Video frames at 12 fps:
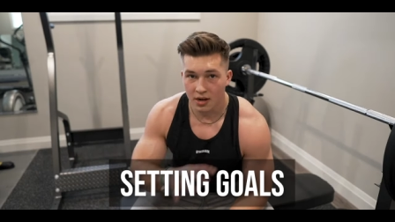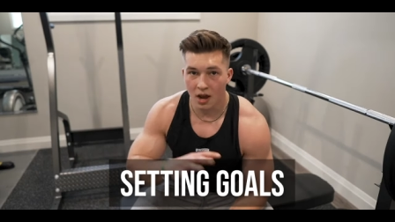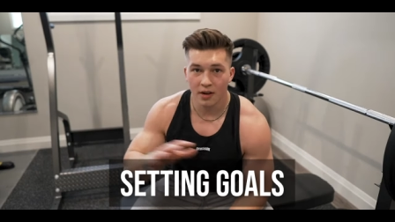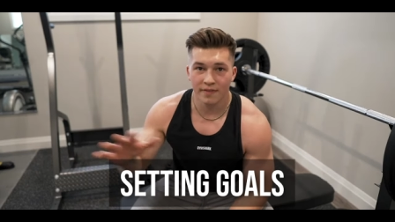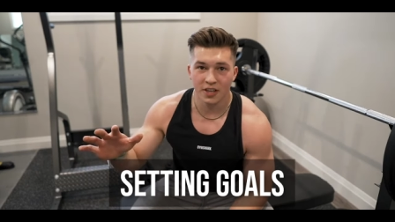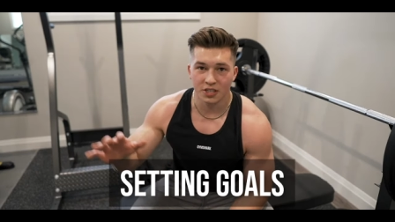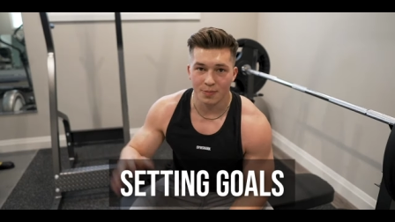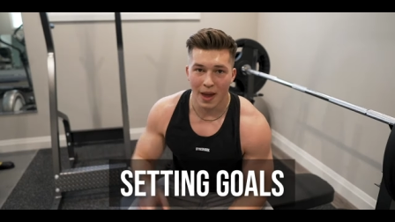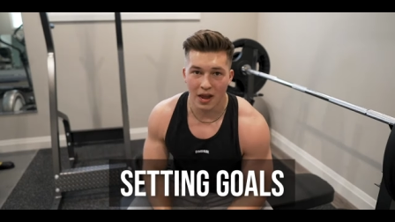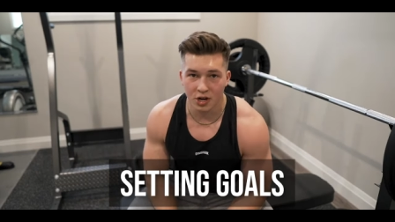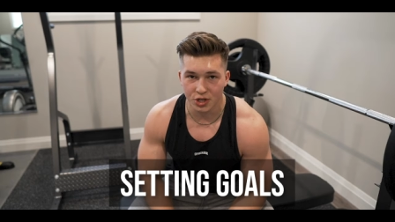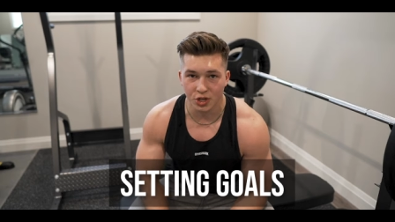None of this
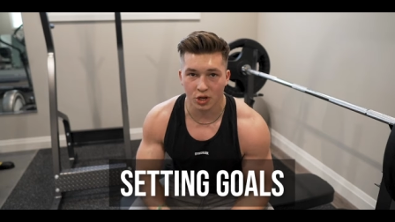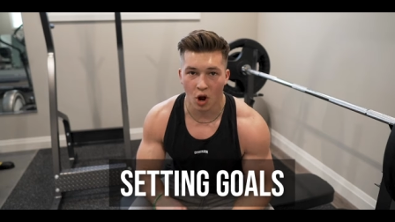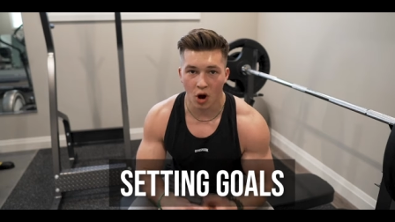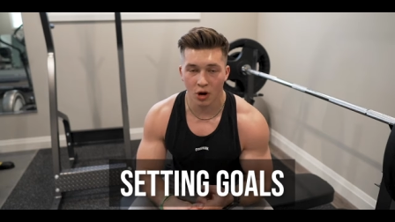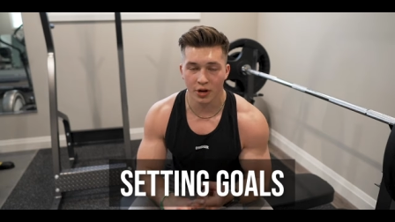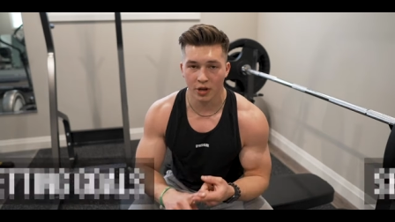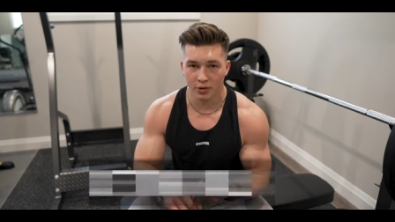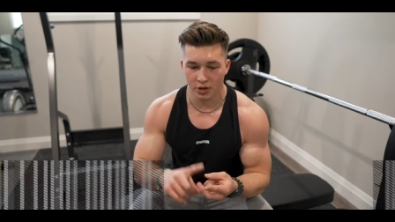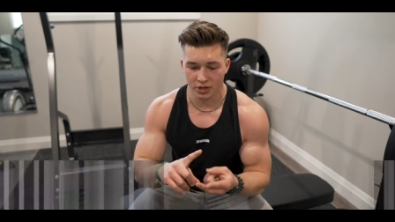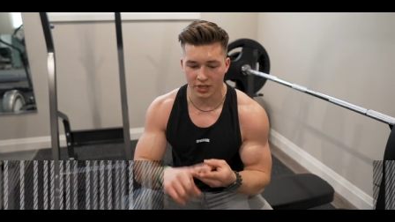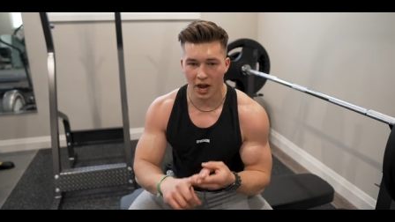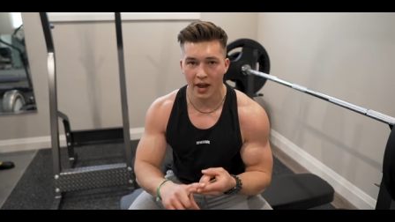matters. Your cardio,
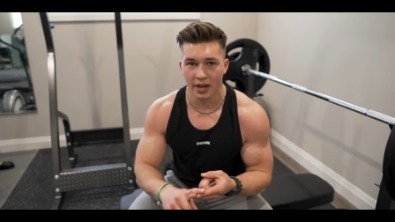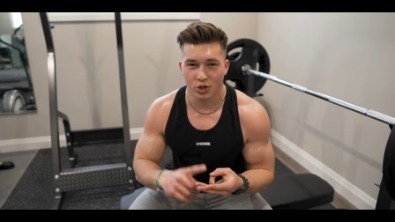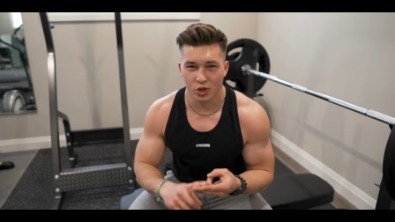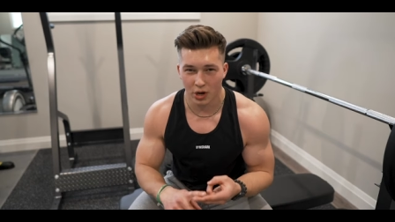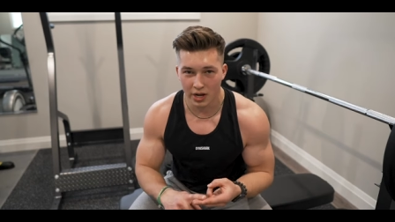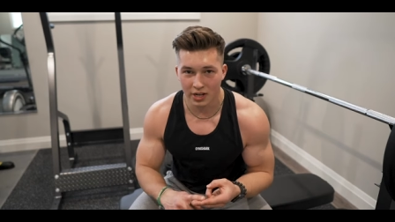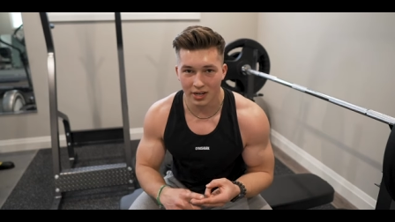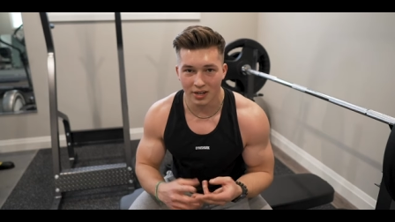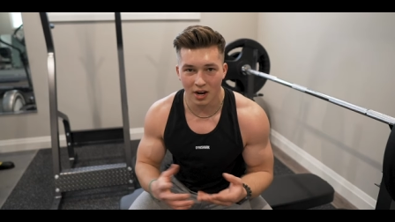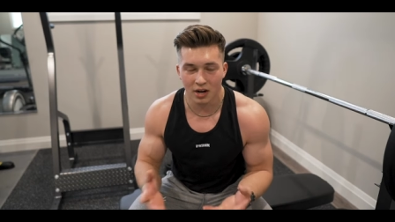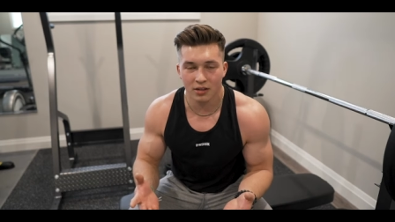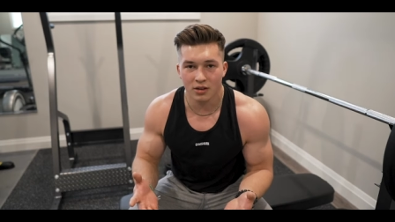your diet, your
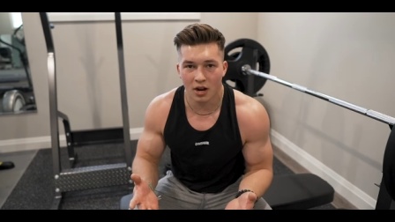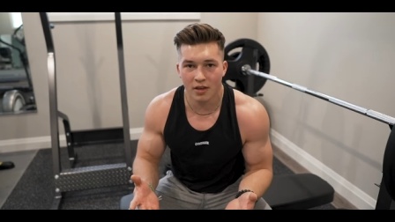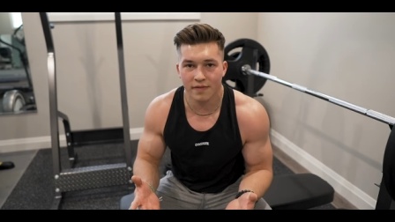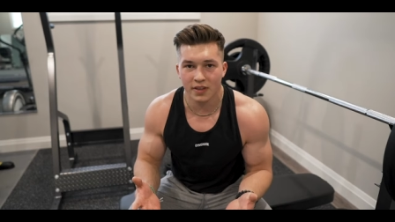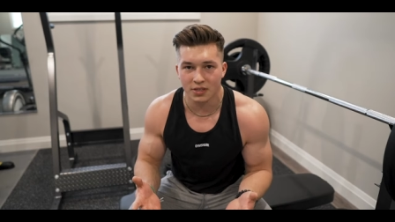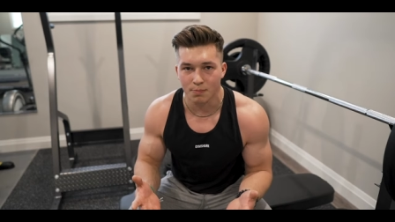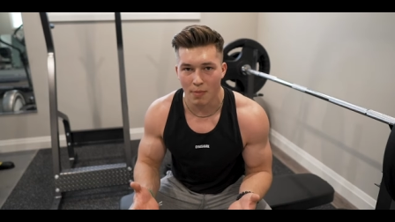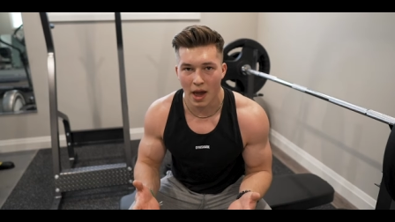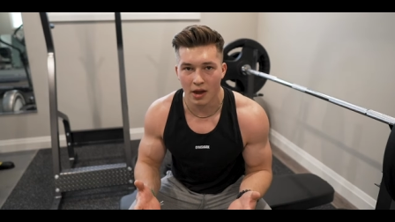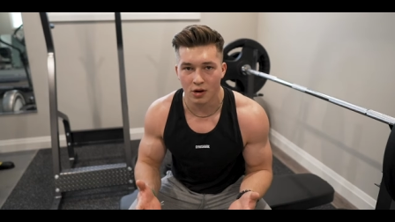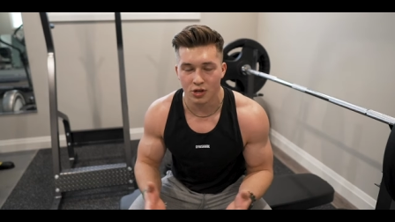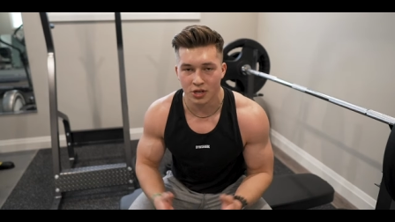training, none of, none of this
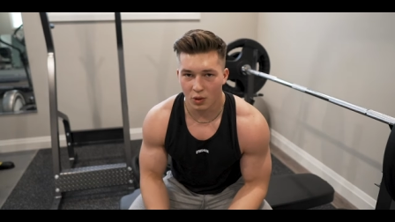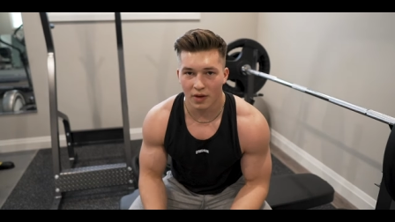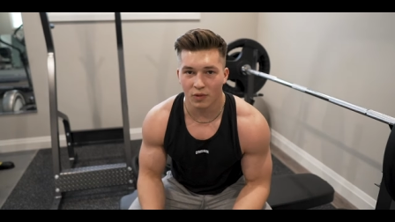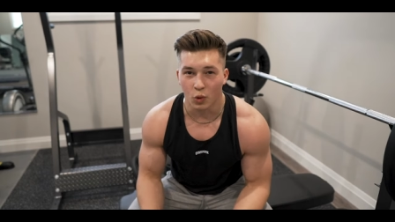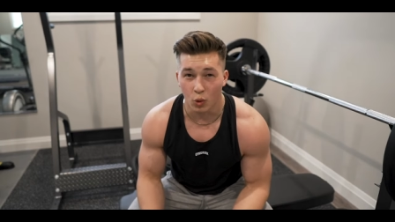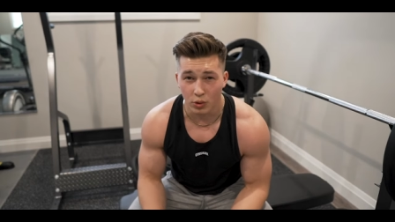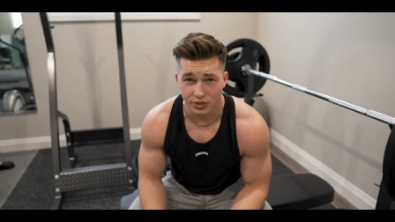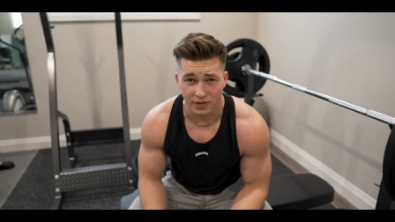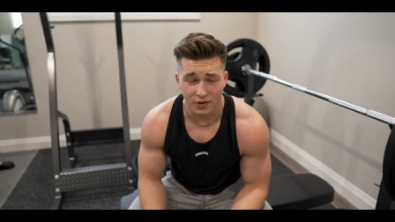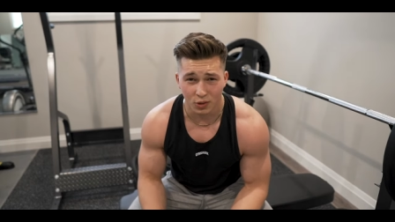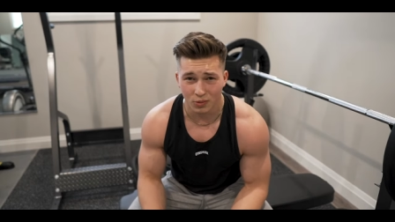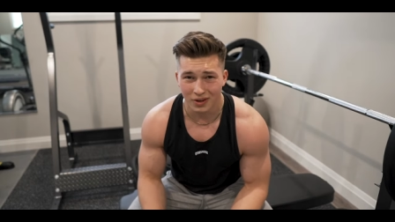matters. You don't have goals.
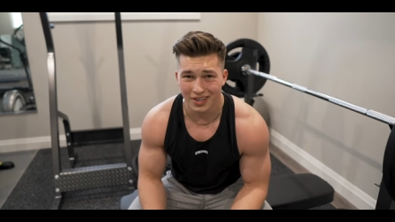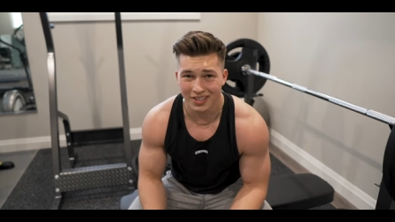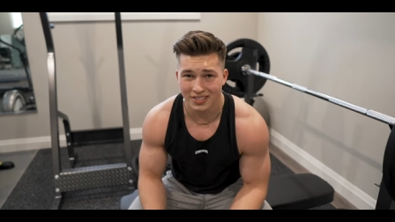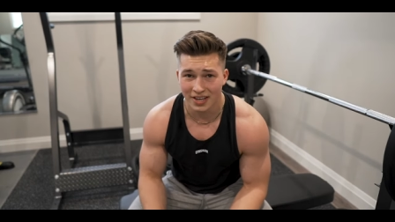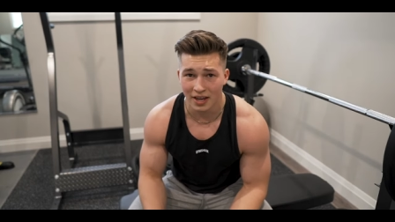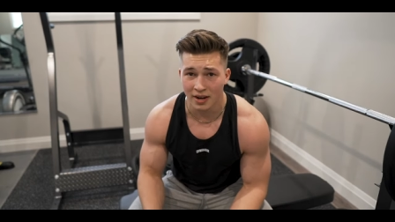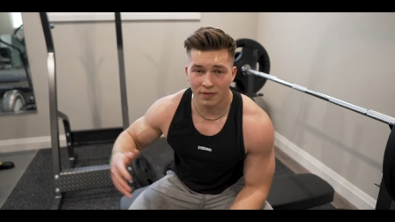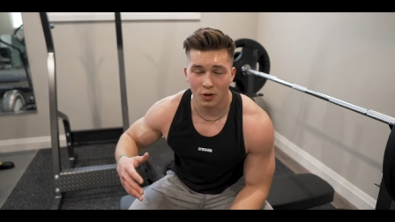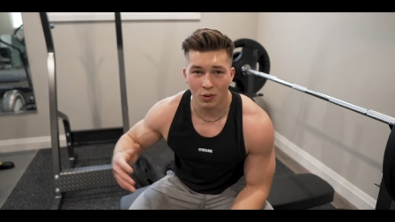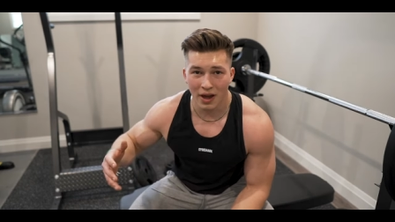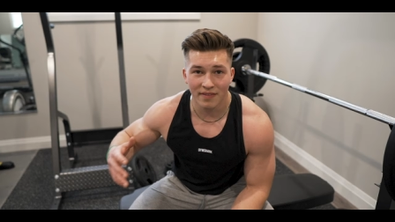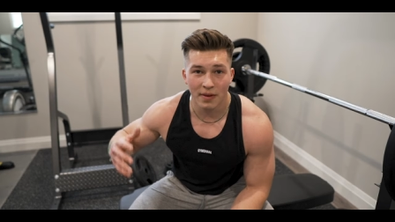If you don't set, if you
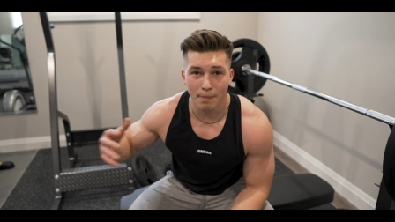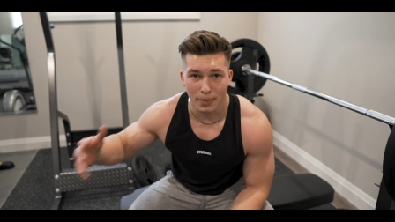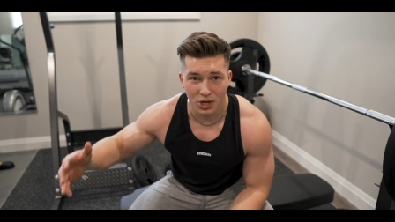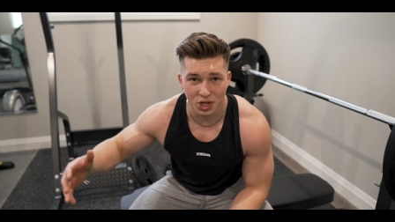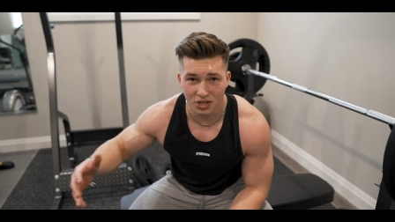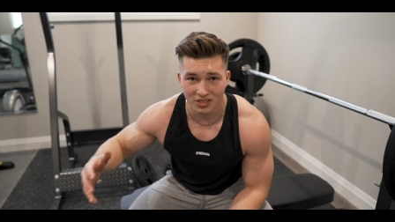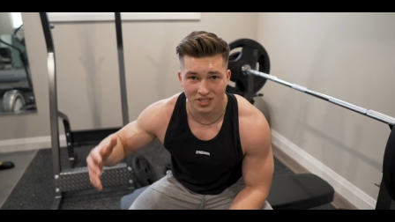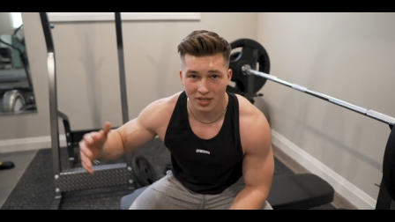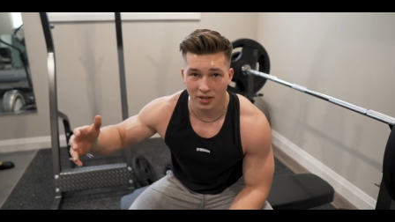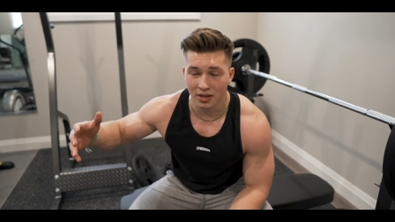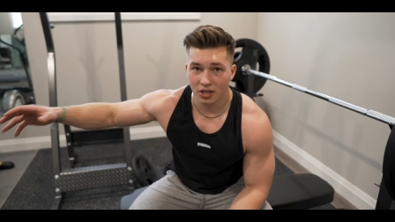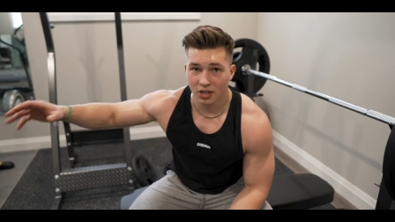don't have ambitions to